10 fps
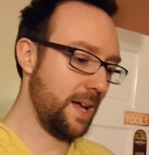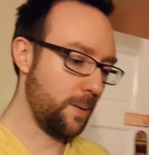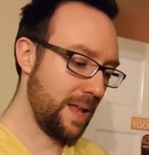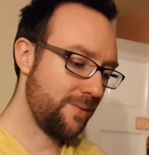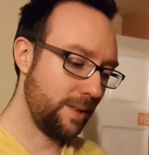
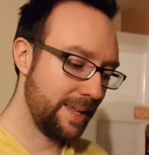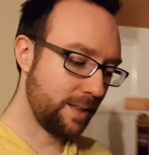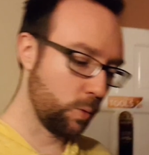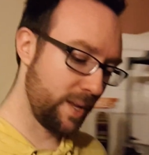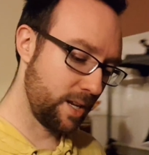will have a
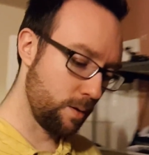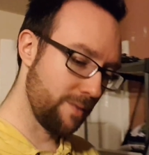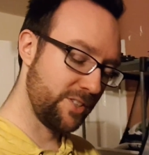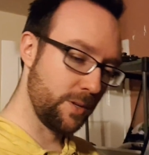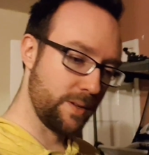little window
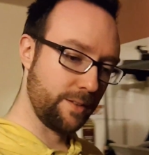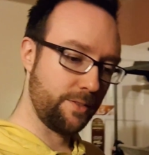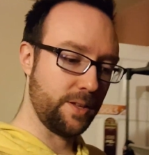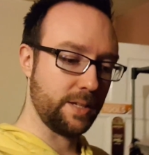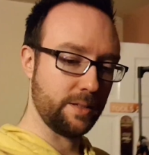of doing
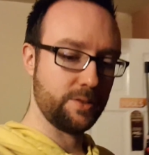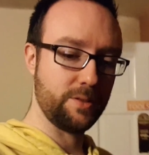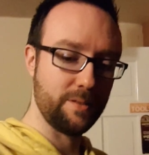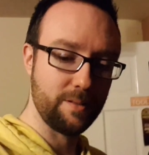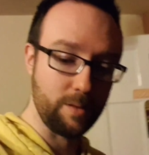
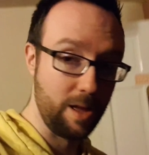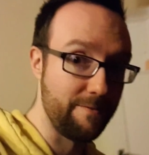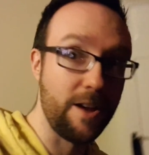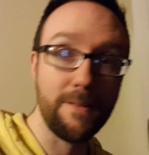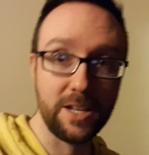things, a
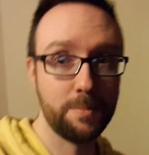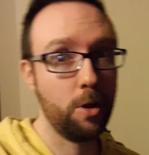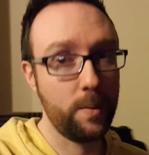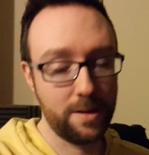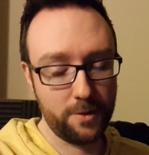very
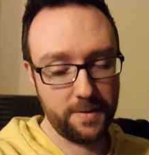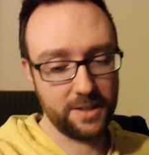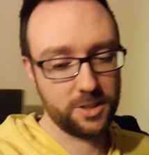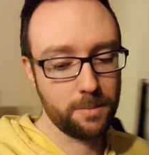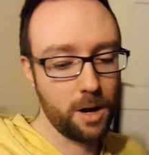small window of doing
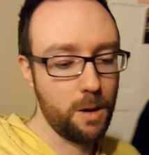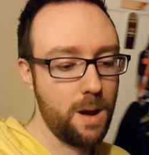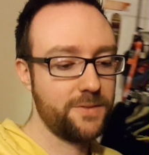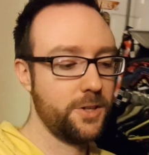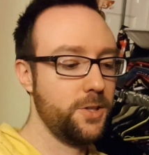things tomorrow
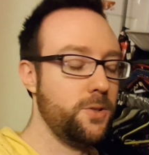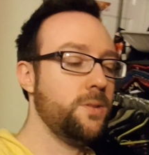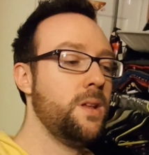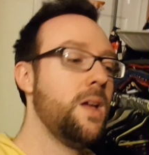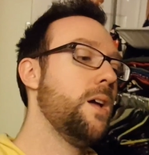
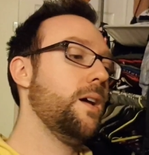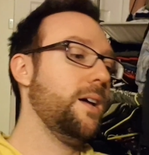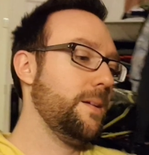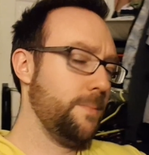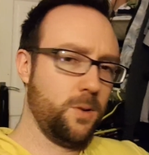afternoon.
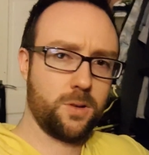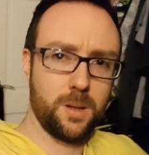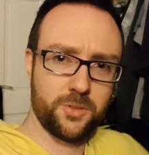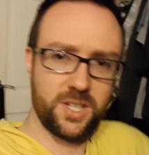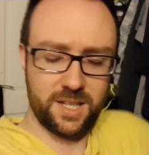Oh God,
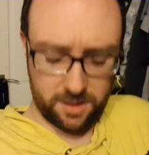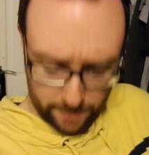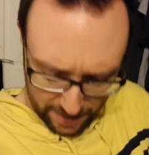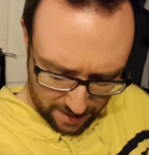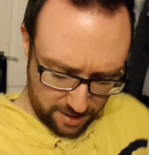I'm sitting on a
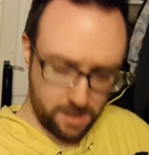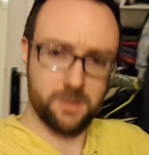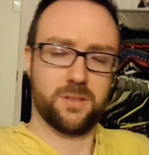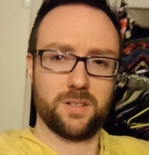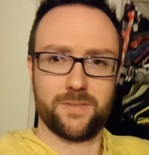pile of
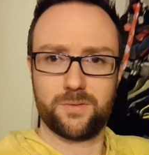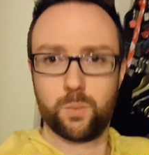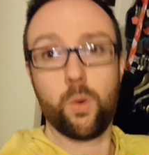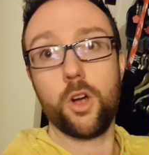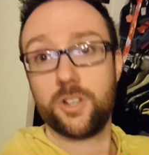clothes that I've
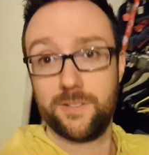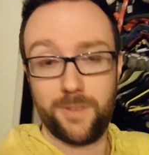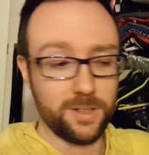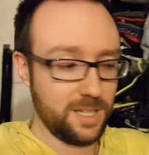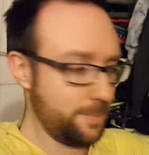washed and
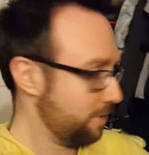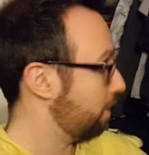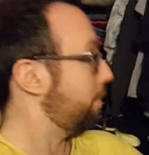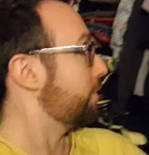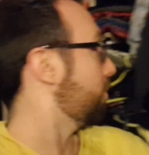folded but
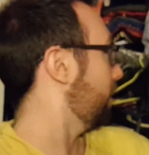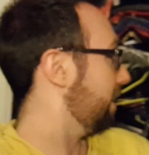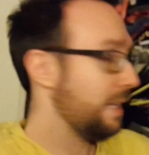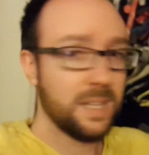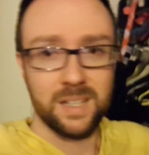not put
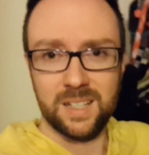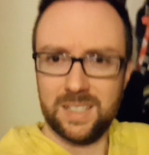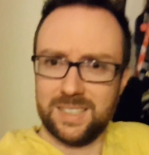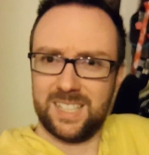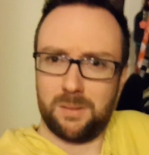away.
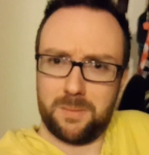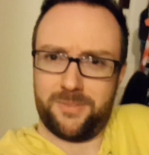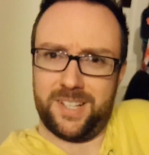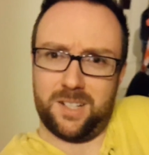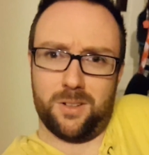And now I'm
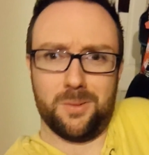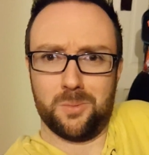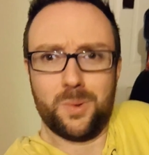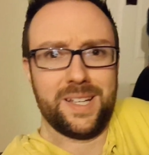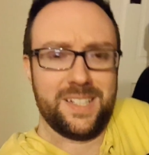feeling all
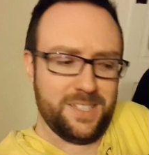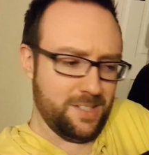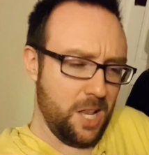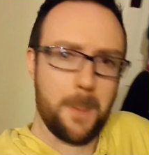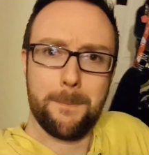weird
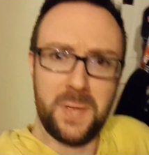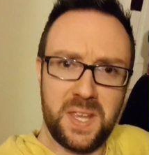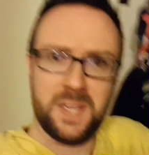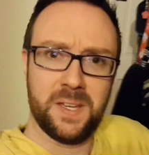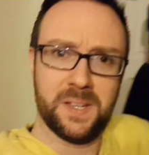and lumpy.